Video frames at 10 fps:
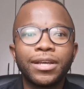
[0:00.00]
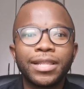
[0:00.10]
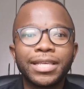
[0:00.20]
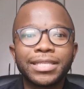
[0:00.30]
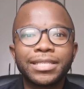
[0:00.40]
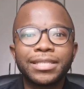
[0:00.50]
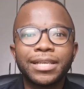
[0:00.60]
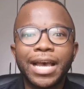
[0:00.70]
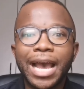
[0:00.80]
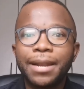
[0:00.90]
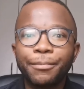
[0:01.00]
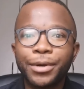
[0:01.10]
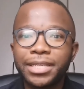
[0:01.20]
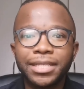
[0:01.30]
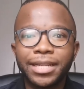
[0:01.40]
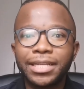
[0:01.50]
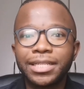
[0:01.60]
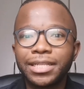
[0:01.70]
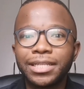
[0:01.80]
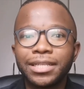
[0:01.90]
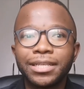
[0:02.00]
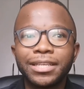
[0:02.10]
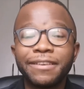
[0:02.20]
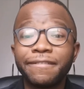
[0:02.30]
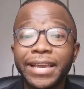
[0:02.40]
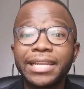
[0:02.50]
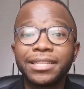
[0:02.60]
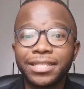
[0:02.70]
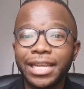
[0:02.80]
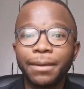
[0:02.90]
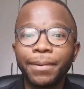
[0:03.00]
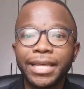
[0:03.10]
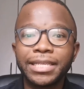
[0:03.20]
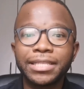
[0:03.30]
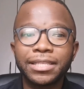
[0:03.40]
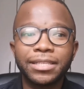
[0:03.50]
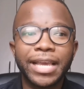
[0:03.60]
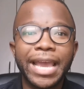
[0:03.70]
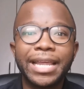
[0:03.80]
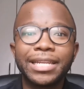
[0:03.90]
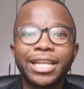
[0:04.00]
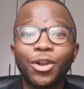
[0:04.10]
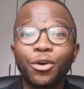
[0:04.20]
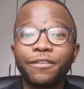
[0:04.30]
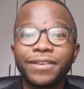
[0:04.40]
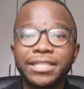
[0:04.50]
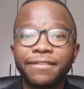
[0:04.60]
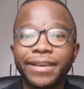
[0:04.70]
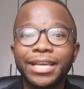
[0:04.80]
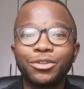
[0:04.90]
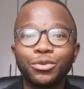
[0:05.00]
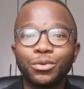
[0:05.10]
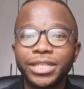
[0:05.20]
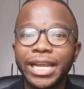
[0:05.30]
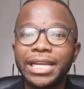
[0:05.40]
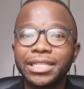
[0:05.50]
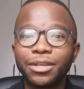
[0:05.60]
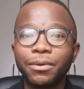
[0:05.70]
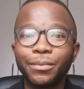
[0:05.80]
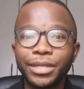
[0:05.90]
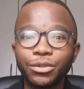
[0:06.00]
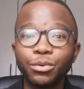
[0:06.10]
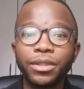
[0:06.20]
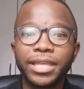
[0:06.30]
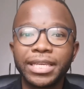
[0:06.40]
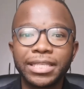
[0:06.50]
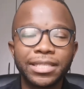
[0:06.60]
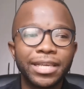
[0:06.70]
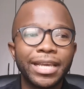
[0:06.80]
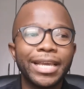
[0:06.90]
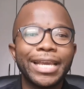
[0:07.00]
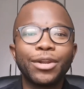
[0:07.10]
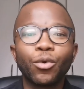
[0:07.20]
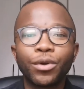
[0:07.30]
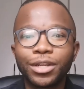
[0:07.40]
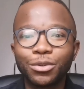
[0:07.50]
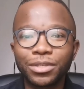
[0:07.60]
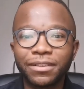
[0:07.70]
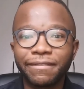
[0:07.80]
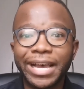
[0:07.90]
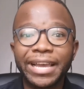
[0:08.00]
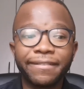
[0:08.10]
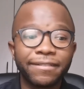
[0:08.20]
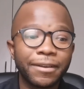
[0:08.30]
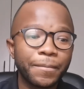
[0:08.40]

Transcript: this unprecedented event take place, and a lot of us have had to change the way we do things in order to survive.